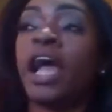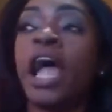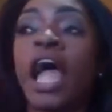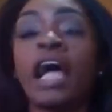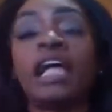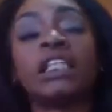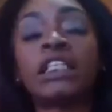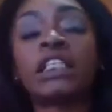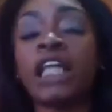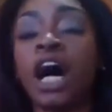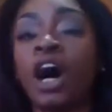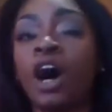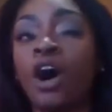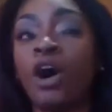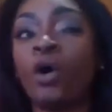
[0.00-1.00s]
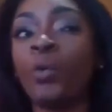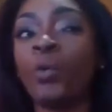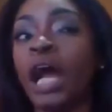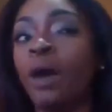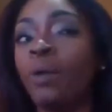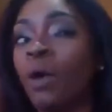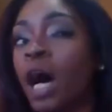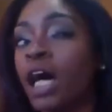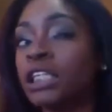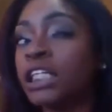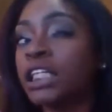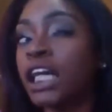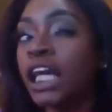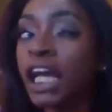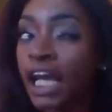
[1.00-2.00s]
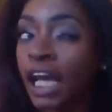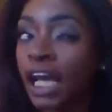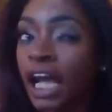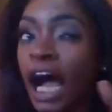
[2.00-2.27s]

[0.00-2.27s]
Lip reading: And so when I walked in,